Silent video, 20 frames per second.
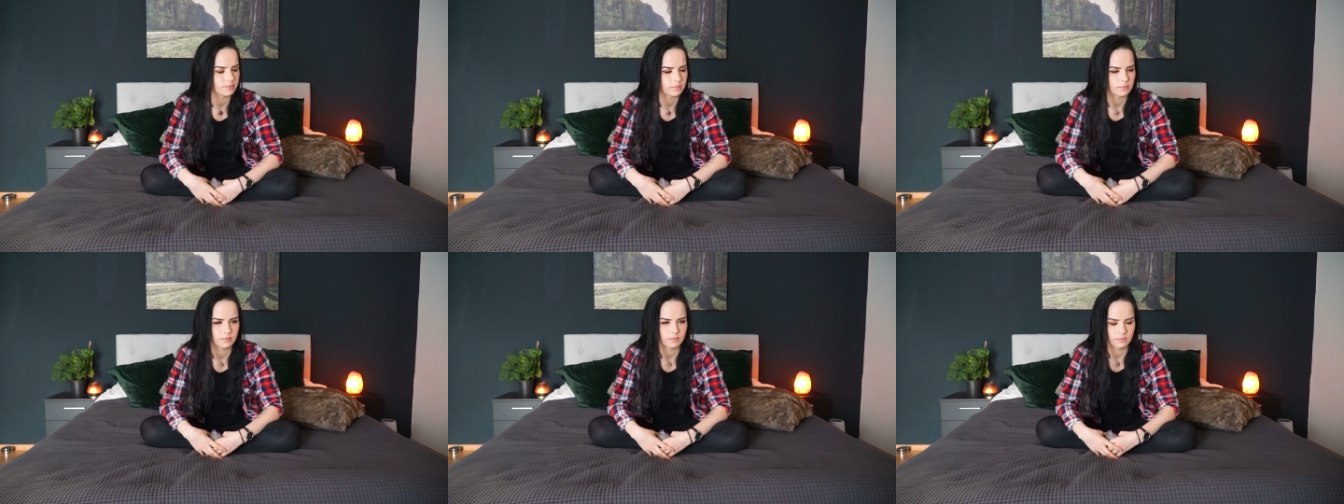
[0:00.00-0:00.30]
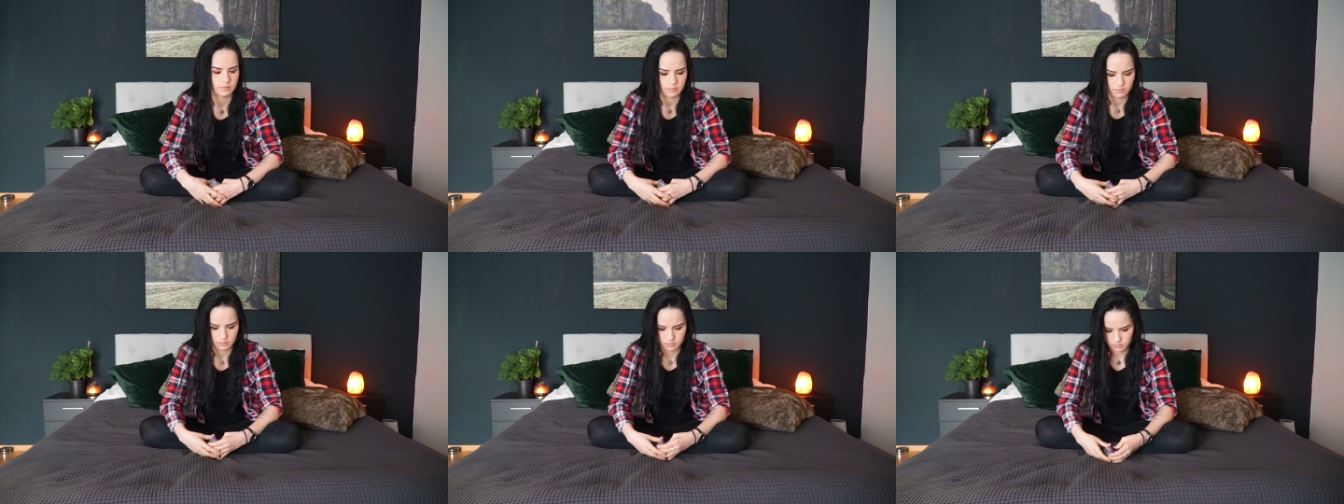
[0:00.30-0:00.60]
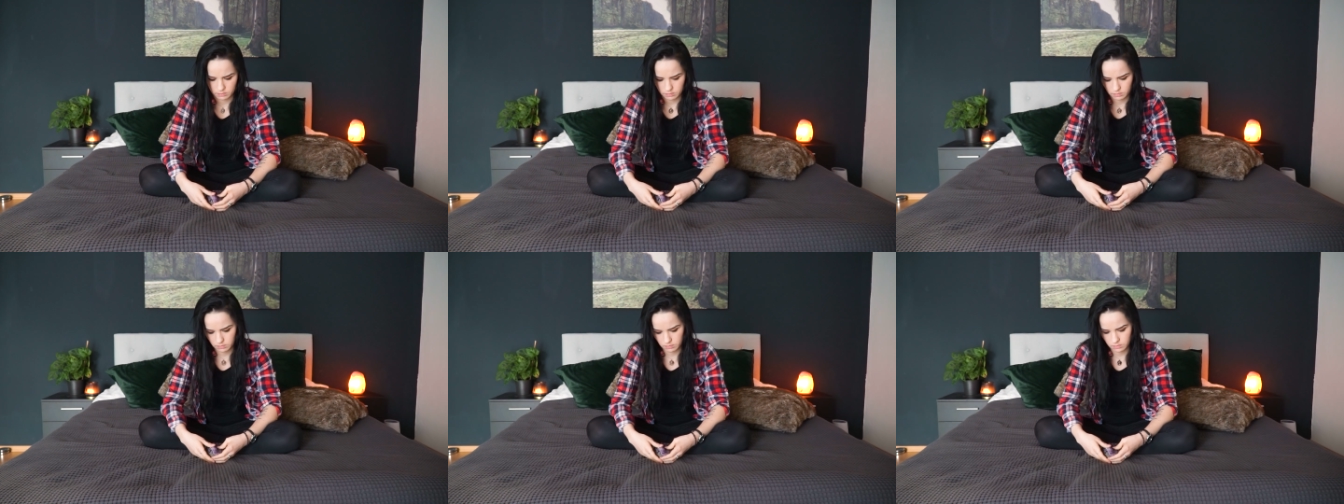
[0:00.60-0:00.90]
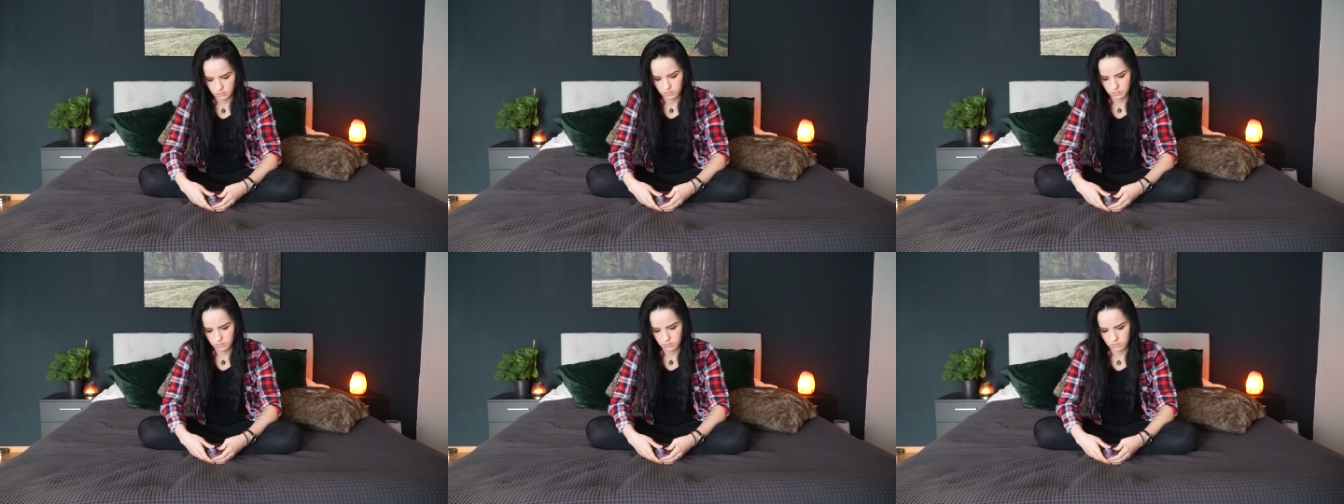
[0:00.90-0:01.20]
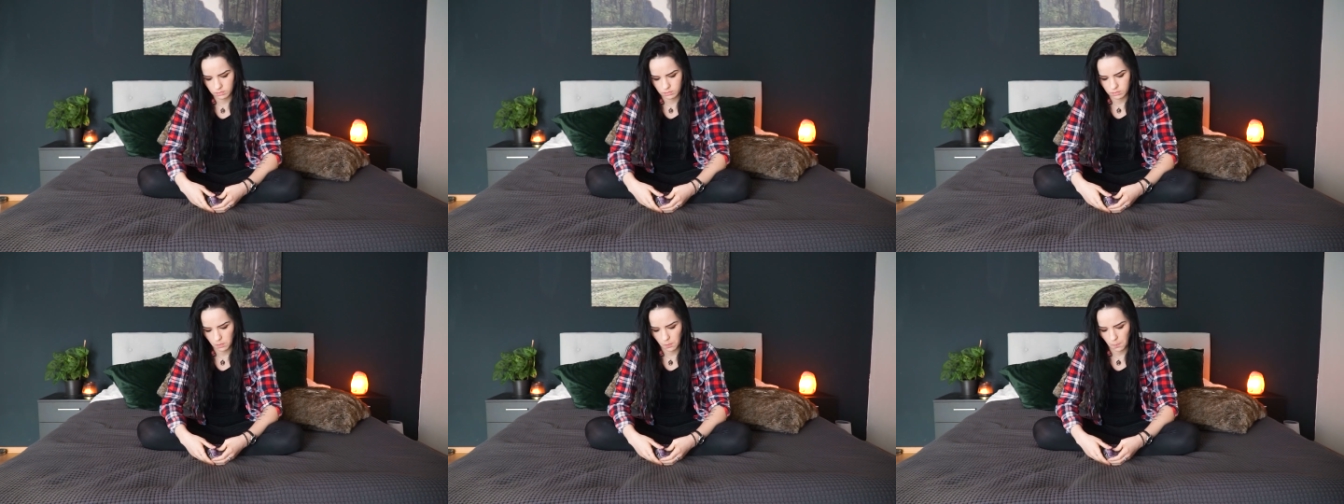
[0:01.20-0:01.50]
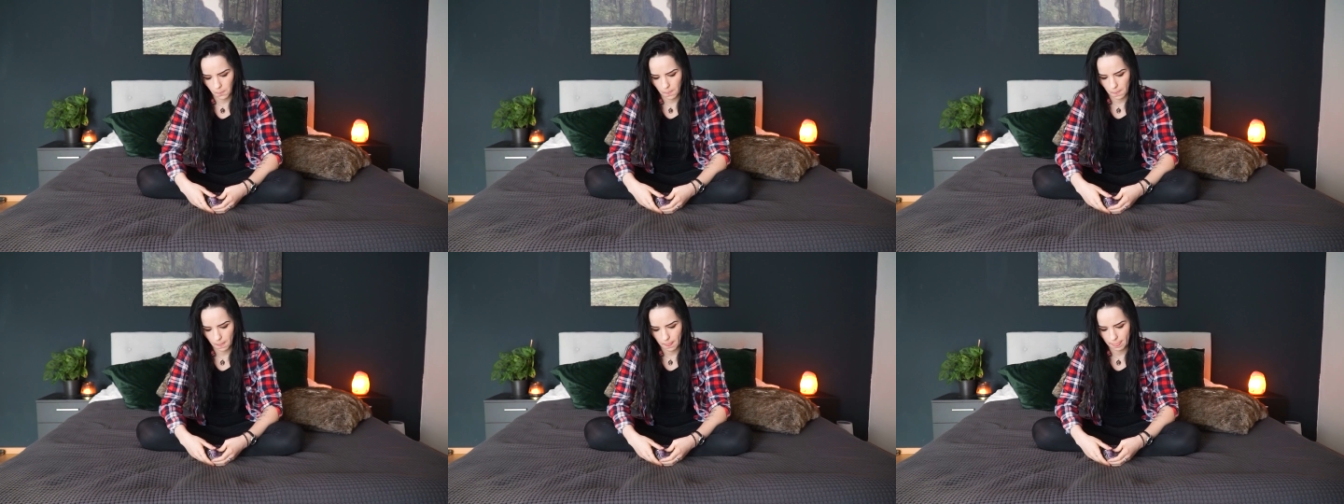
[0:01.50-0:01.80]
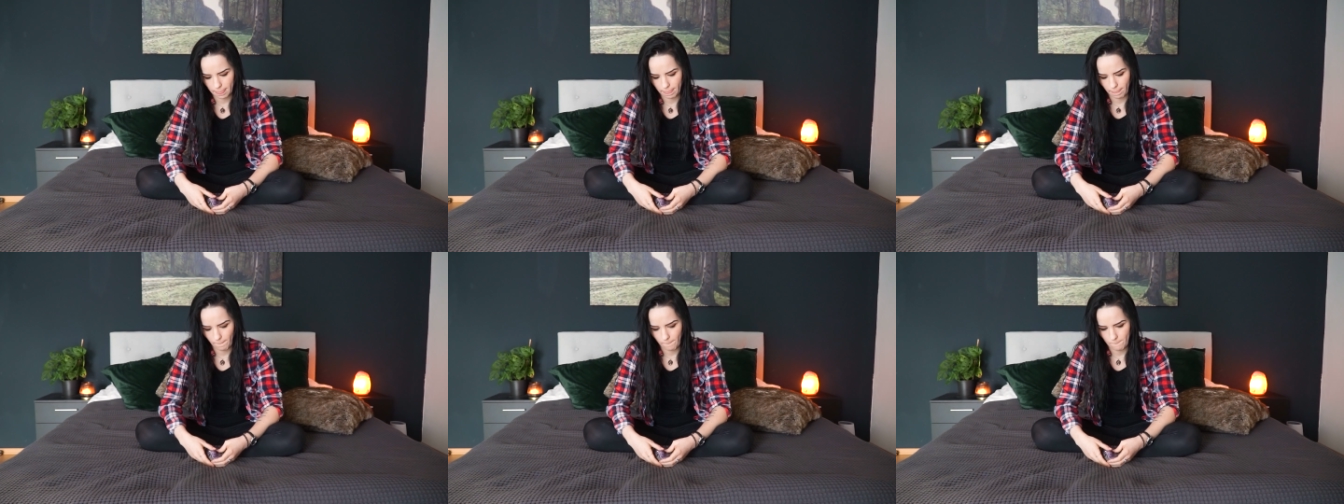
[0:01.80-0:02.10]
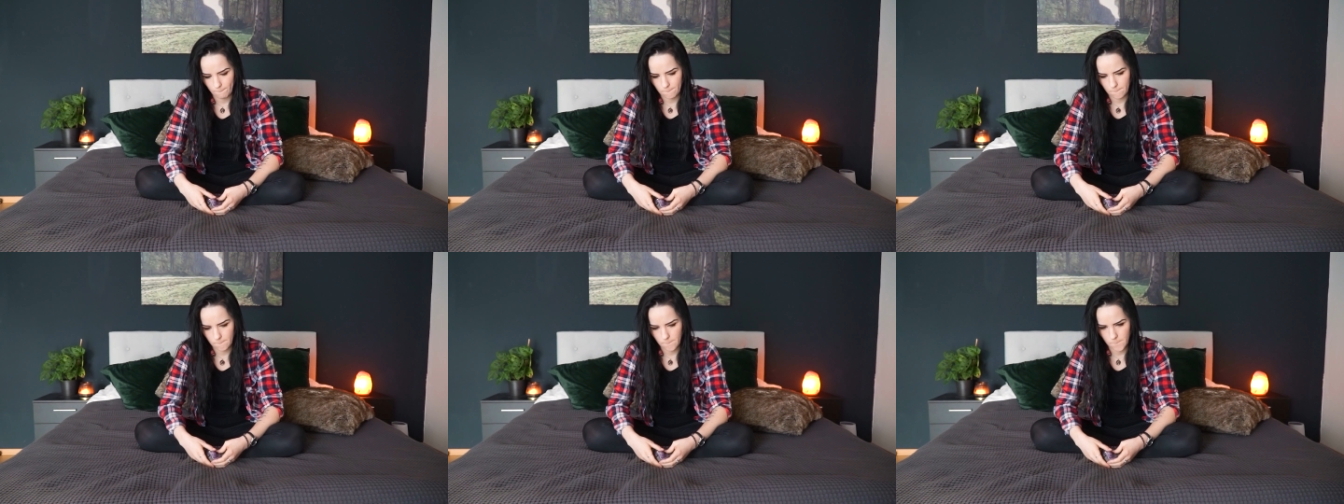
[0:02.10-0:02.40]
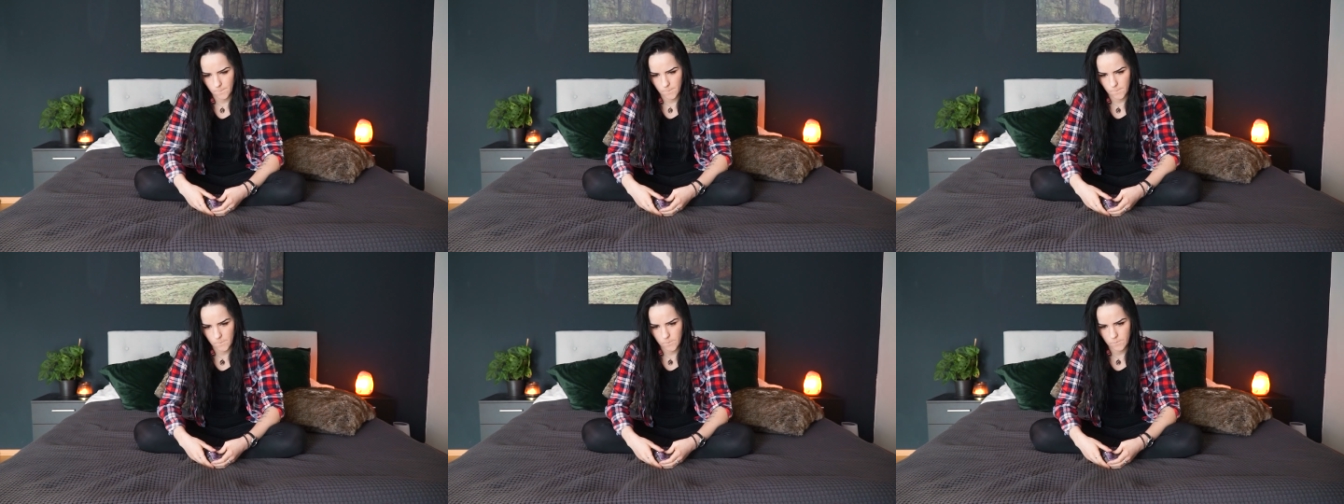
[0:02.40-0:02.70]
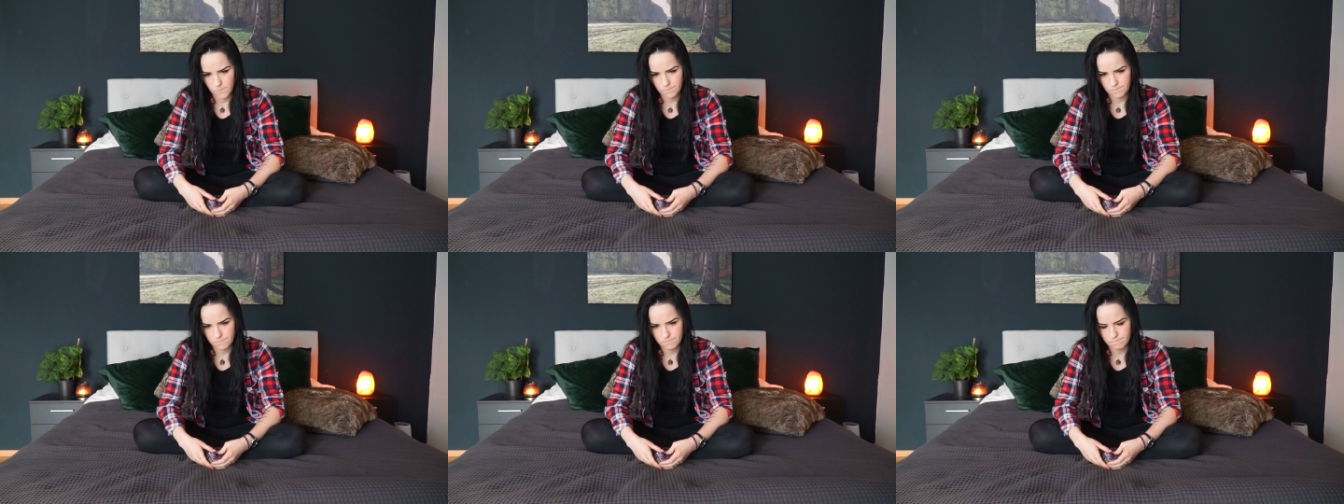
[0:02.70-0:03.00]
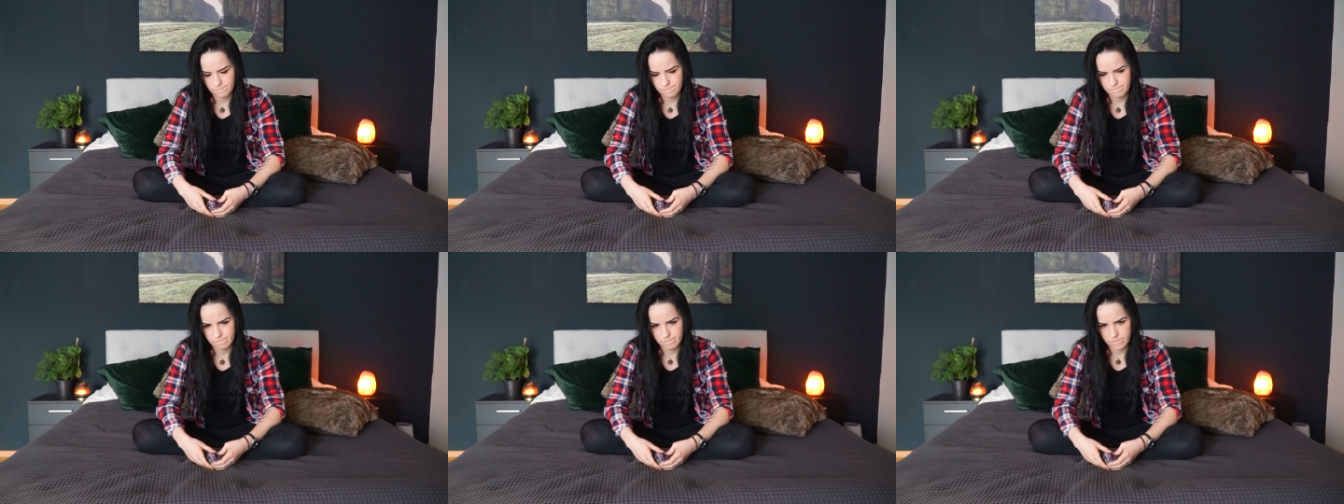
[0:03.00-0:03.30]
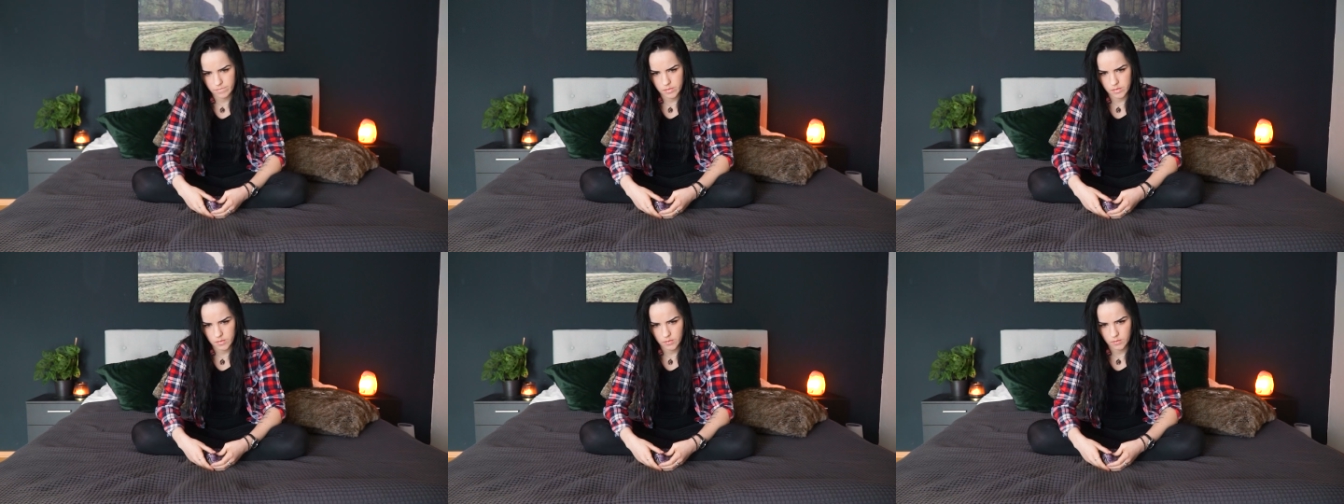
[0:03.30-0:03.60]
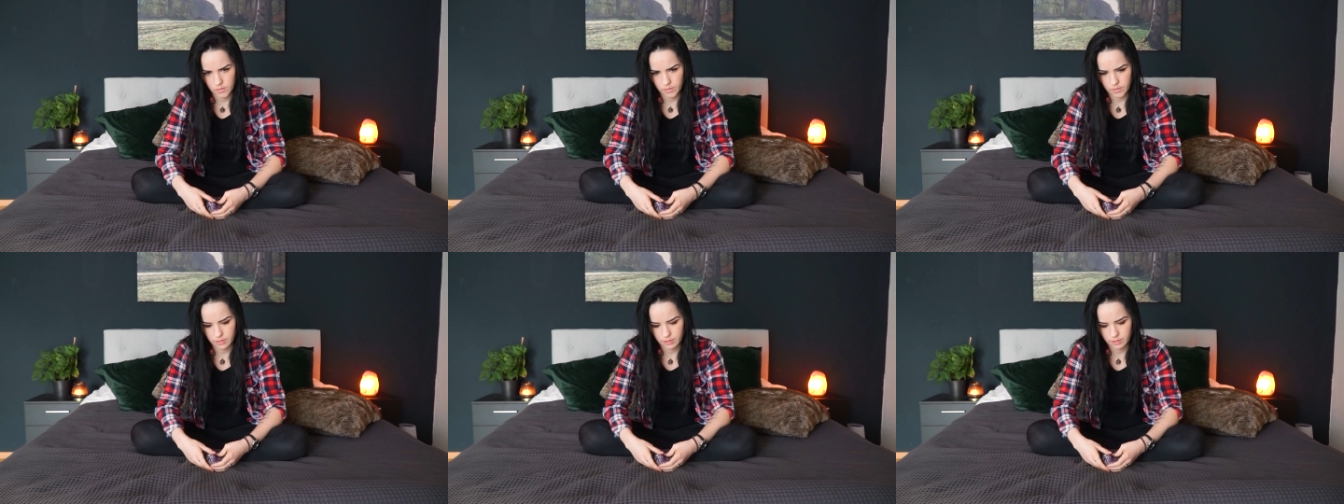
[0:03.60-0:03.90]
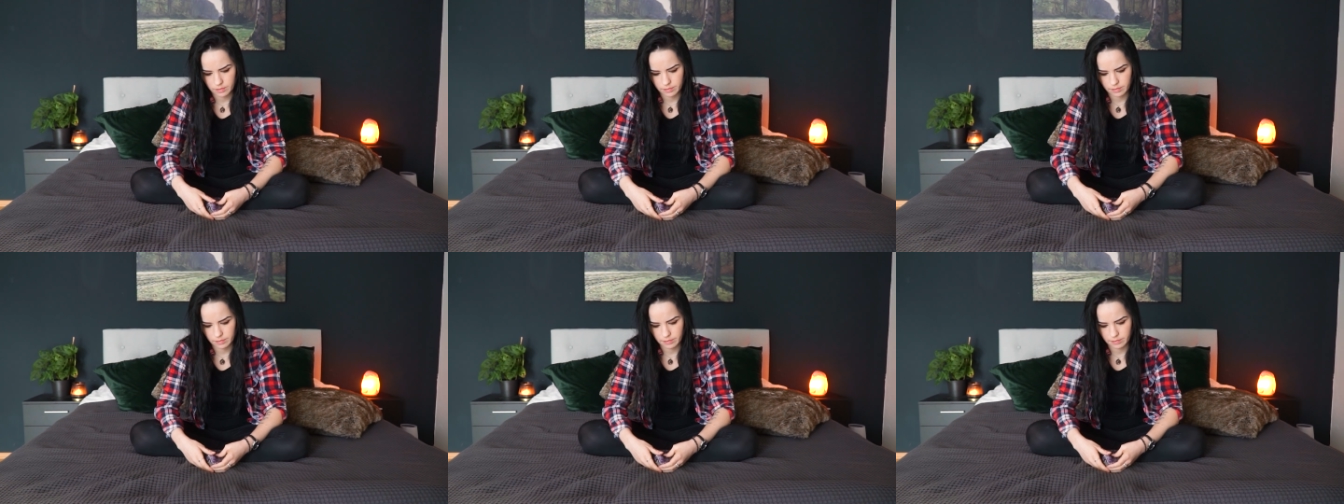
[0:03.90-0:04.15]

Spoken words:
They can easily feed into your anxieties, fears, feelings of